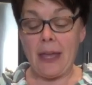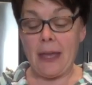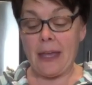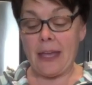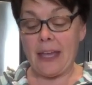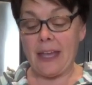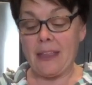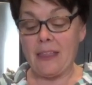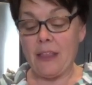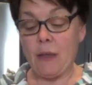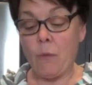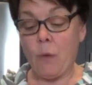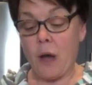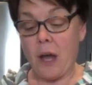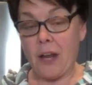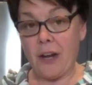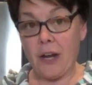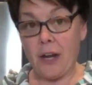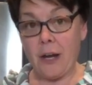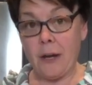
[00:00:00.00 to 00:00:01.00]
in the
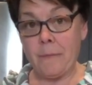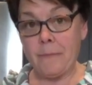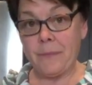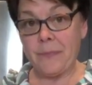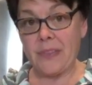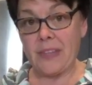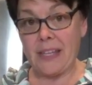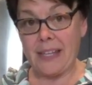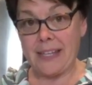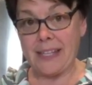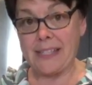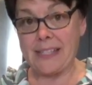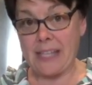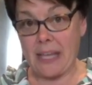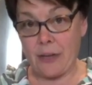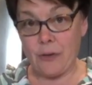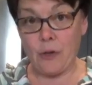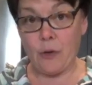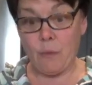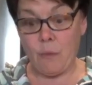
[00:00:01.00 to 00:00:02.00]
water, like it's
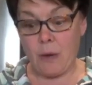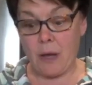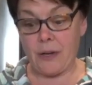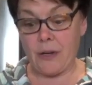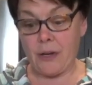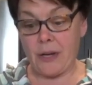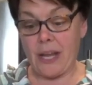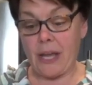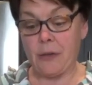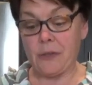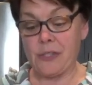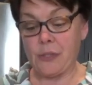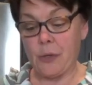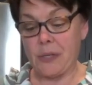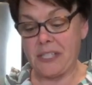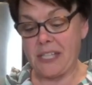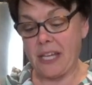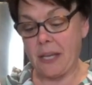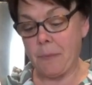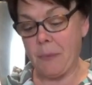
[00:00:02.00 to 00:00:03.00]
underwater now. So I
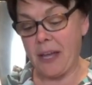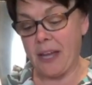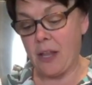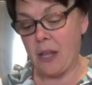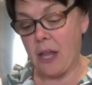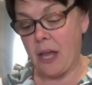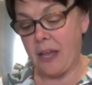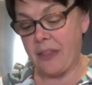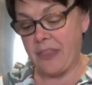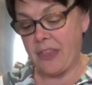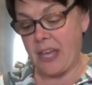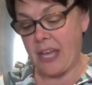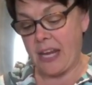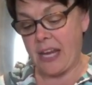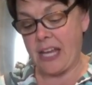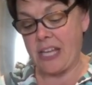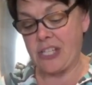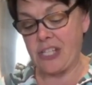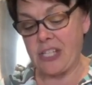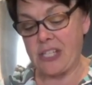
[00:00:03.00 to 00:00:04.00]
take my cloth and
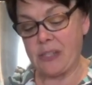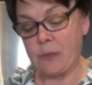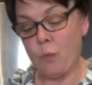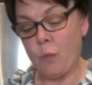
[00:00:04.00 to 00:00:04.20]
I just